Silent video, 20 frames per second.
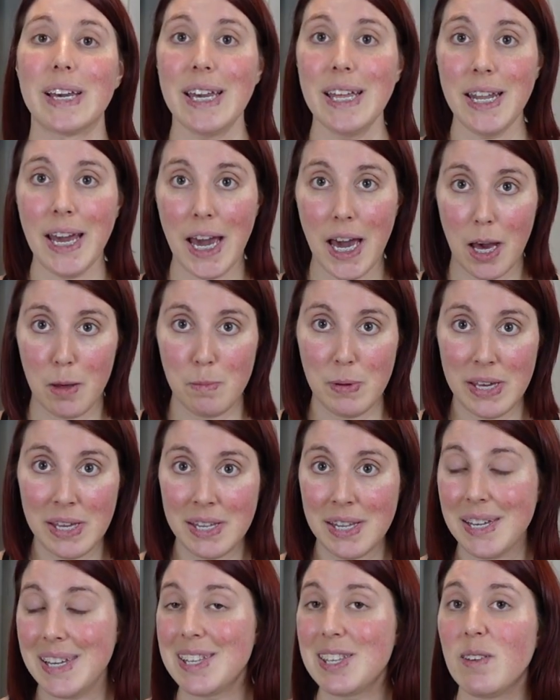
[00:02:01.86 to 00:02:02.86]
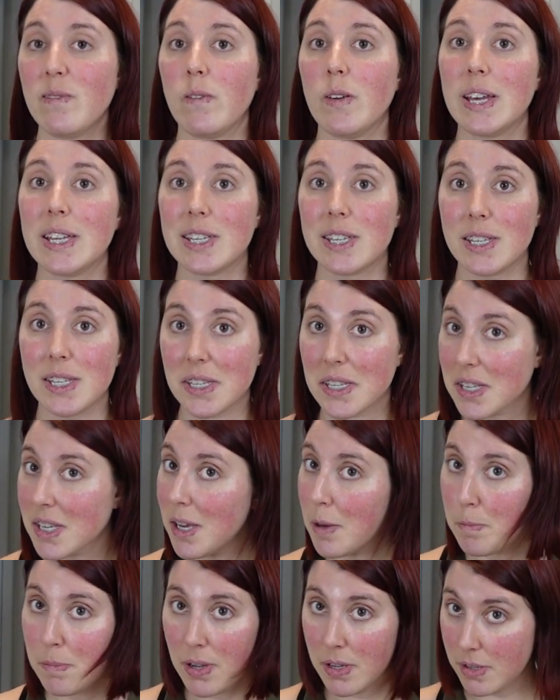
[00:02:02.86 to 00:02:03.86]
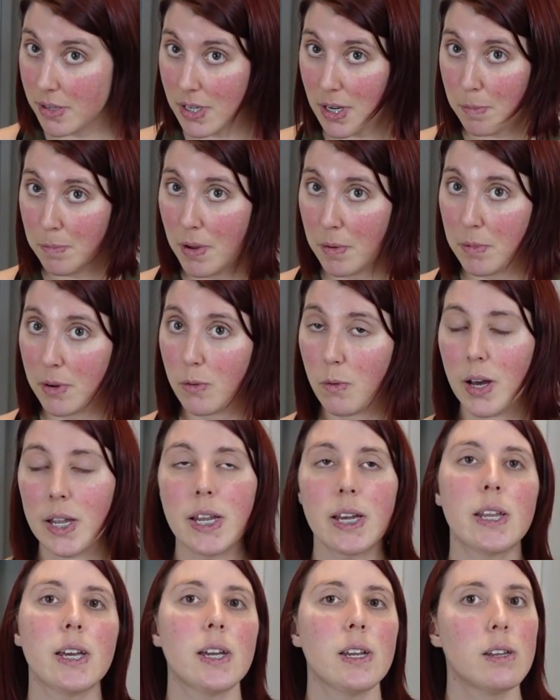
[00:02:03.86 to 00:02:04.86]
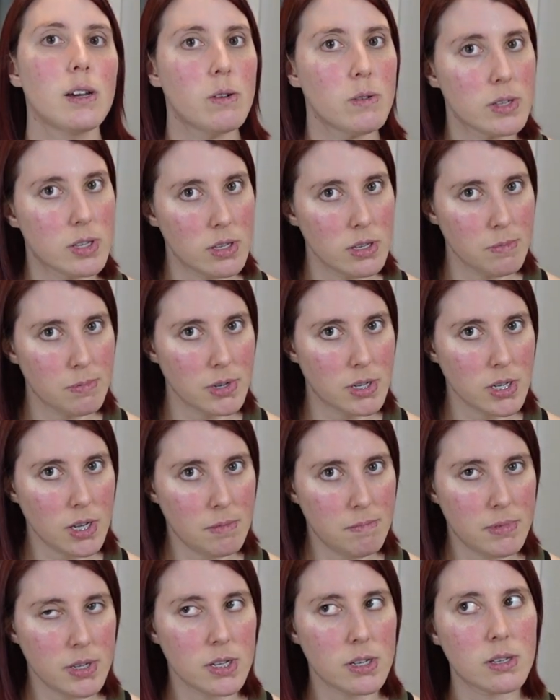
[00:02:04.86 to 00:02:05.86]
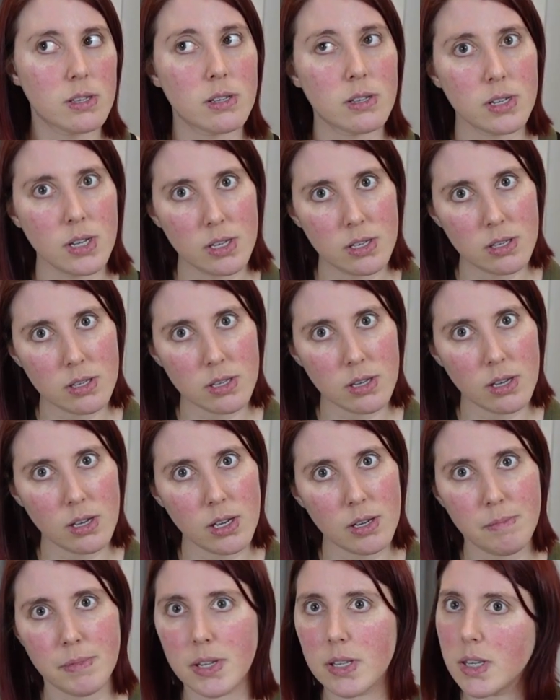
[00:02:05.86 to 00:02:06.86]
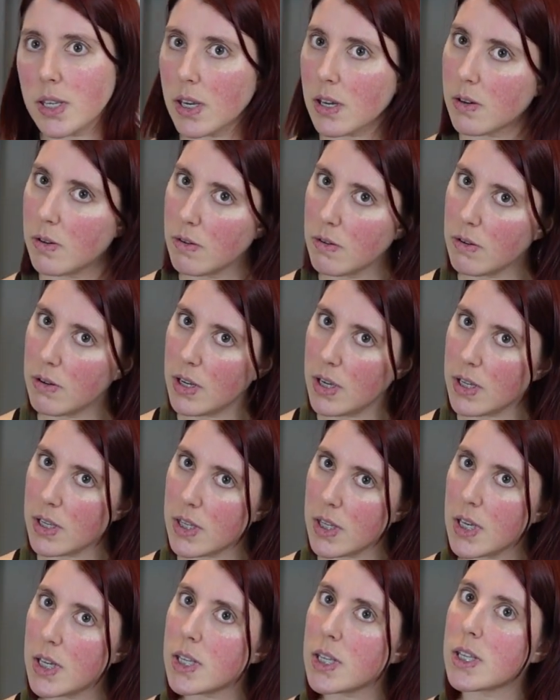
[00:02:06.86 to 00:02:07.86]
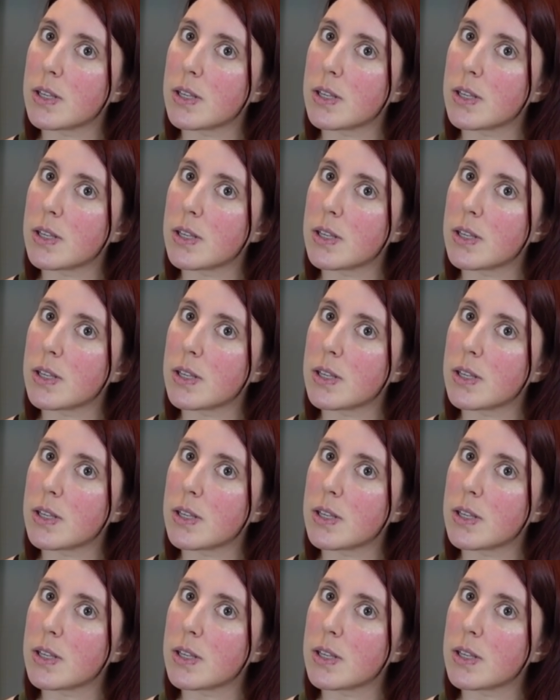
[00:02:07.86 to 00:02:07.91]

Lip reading: can happen is if we skip step number 1, and I know it's super tempting because it takes time and it's like, who needs this?